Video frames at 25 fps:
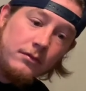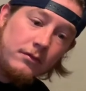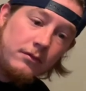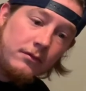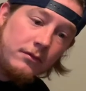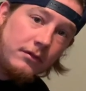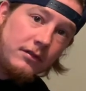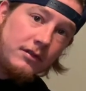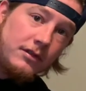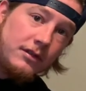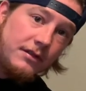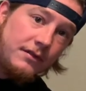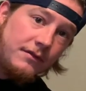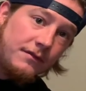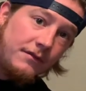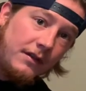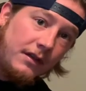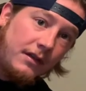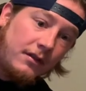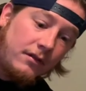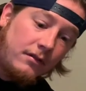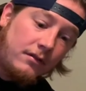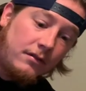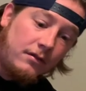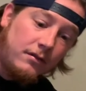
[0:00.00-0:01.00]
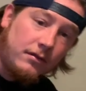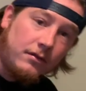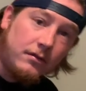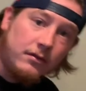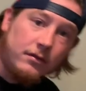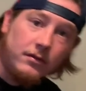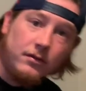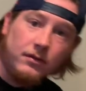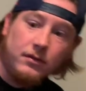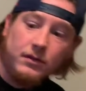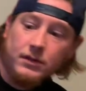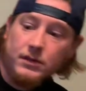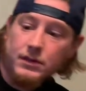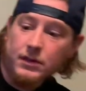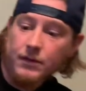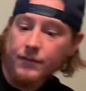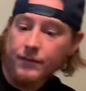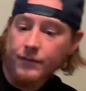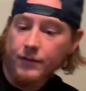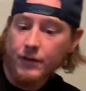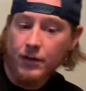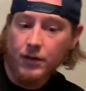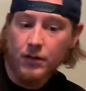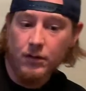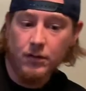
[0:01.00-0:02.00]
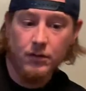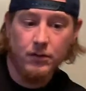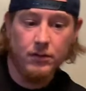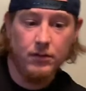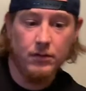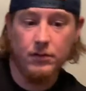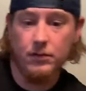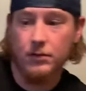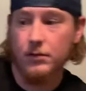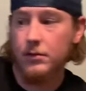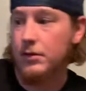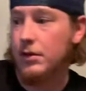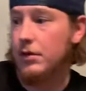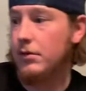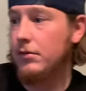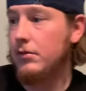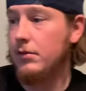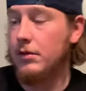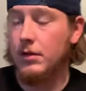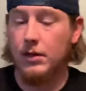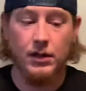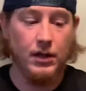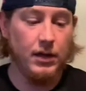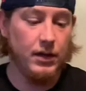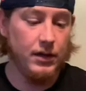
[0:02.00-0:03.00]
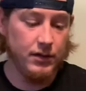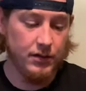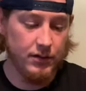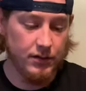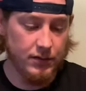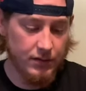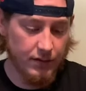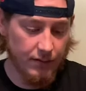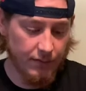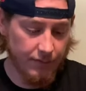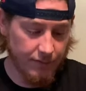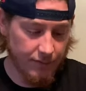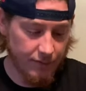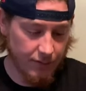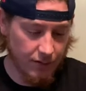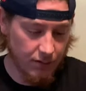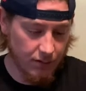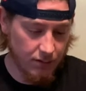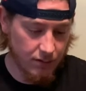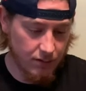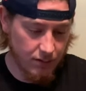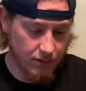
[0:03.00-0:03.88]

What just fell? Something fall? No, a I thought box? I heard something